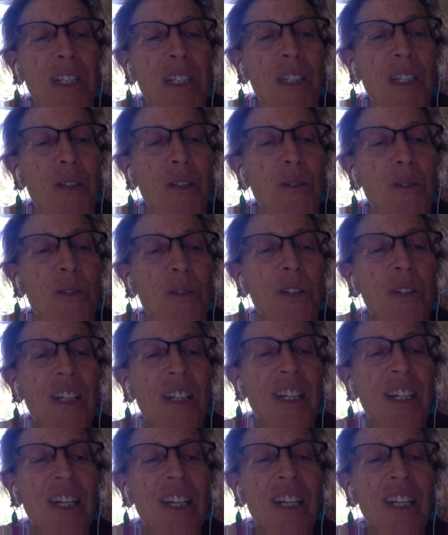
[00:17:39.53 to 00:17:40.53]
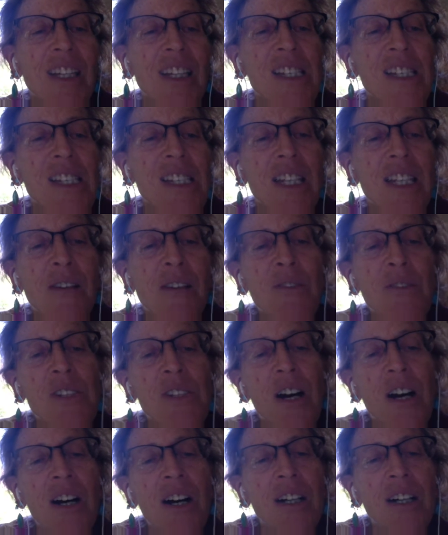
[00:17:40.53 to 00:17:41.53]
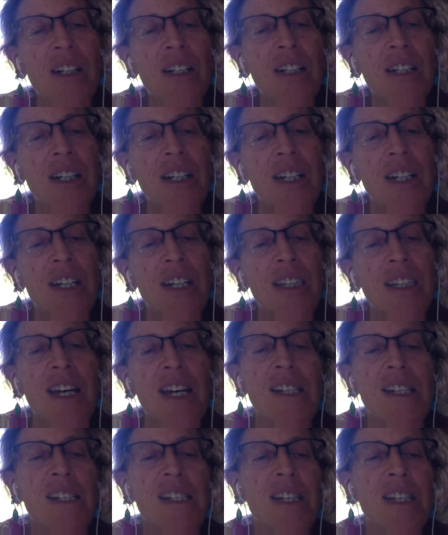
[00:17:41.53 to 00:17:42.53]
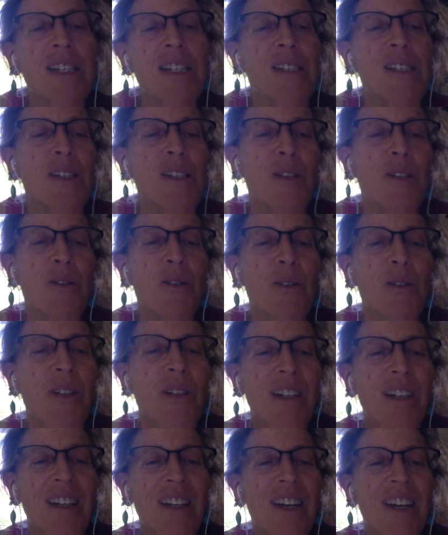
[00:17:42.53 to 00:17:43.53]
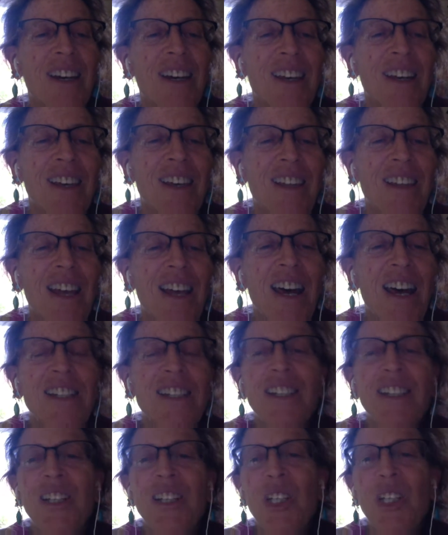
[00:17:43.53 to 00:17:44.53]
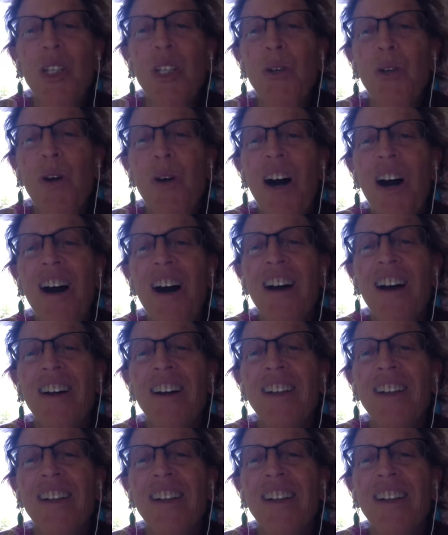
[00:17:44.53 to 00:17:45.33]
you, this love song that sings you, that you are.